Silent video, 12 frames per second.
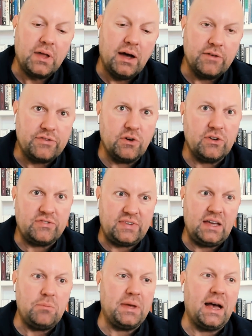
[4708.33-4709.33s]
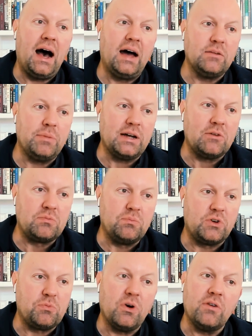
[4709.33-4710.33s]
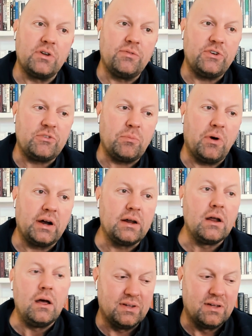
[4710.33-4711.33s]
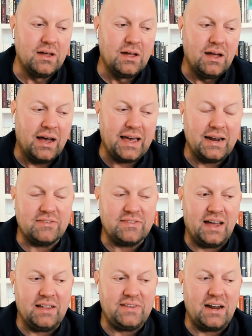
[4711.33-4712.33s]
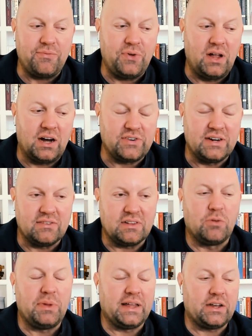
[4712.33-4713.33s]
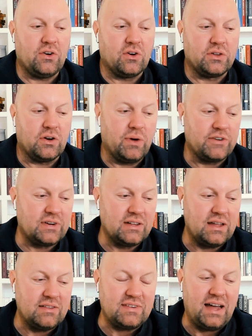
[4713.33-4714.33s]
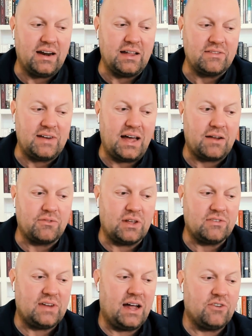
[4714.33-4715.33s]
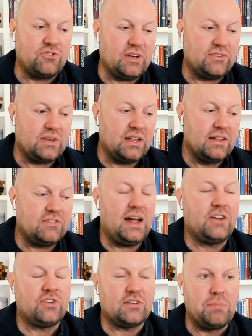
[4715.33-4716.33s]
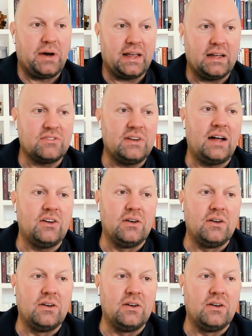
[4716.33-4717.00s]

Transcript: Series C and beyond, it becomes much more of an efficient market. Again, it's not a full auction. It's a little bit like your earlier question. It's not just money. It's not.